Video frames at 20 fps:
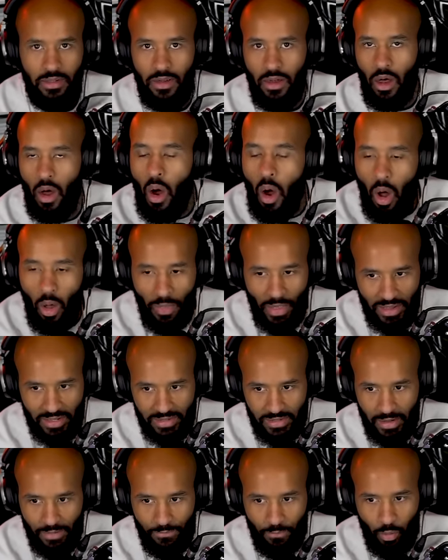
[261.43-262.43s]
all that
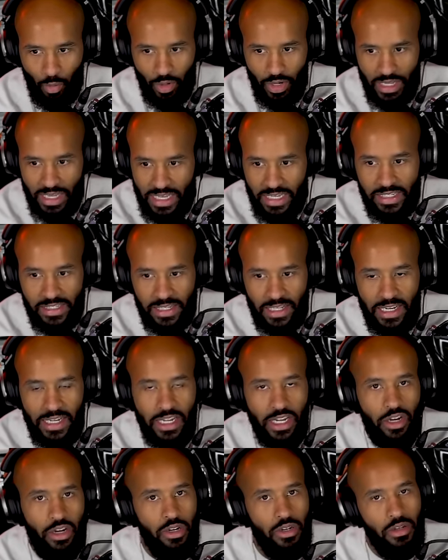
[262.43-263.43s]
stuff. Where he's sitting
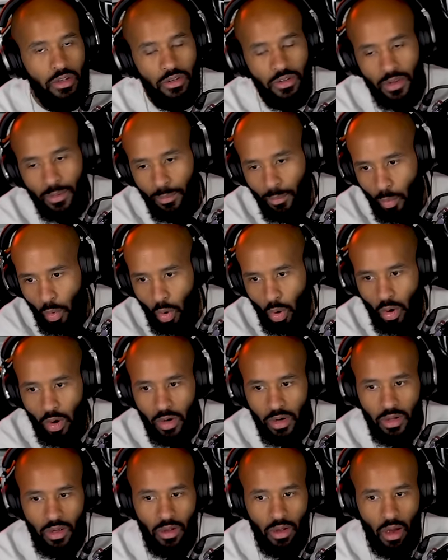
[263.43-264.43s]
here, the
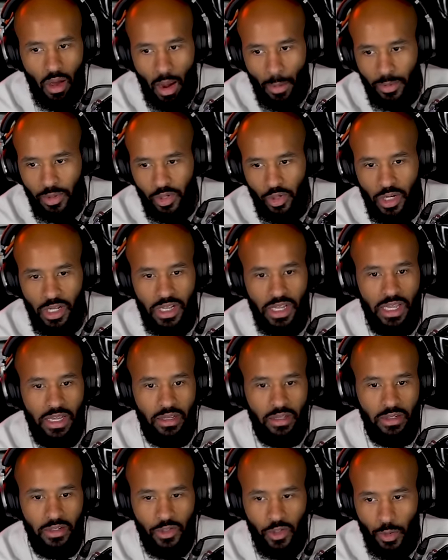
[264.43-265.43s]
more opportunity
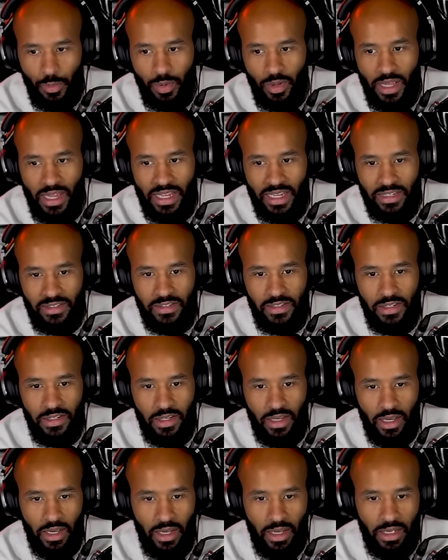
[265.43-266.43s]
Superlek gets to
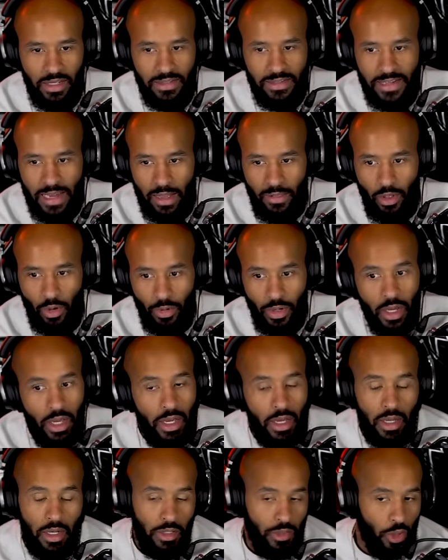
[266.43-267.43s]
download.
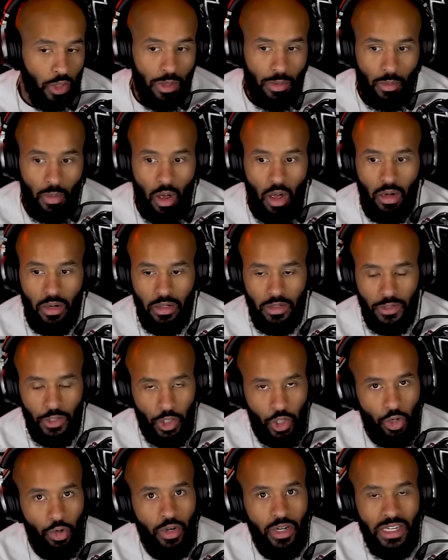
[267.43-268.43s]
Don't get me wrong,
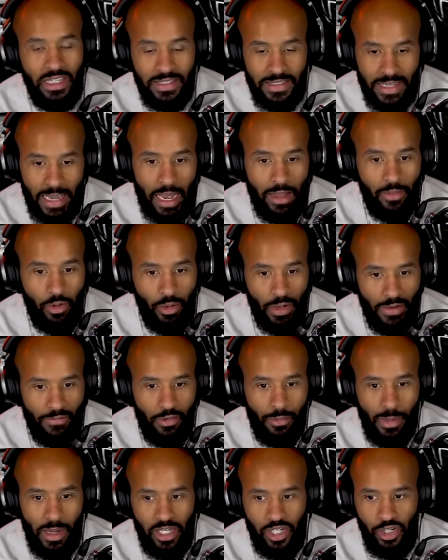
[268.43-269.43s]
Takeru can download
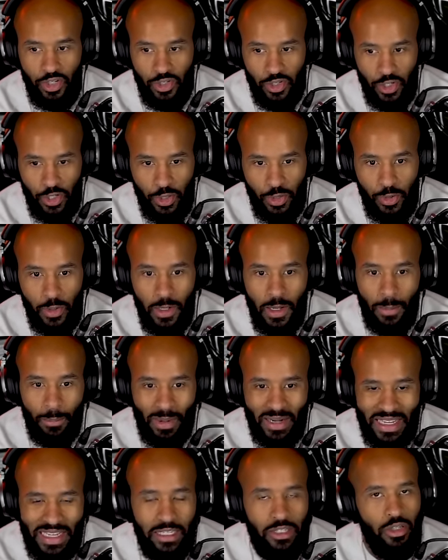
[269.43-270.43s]
information too,
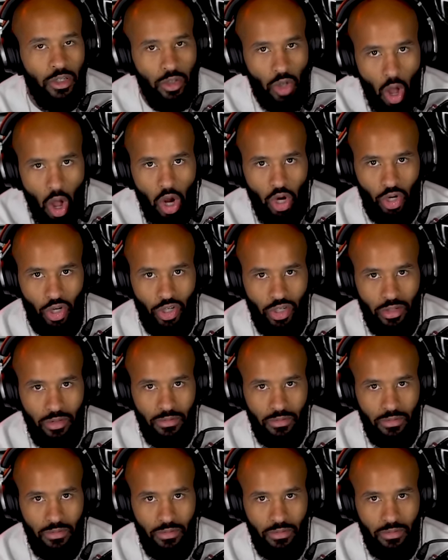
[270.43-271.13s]
but he's longer.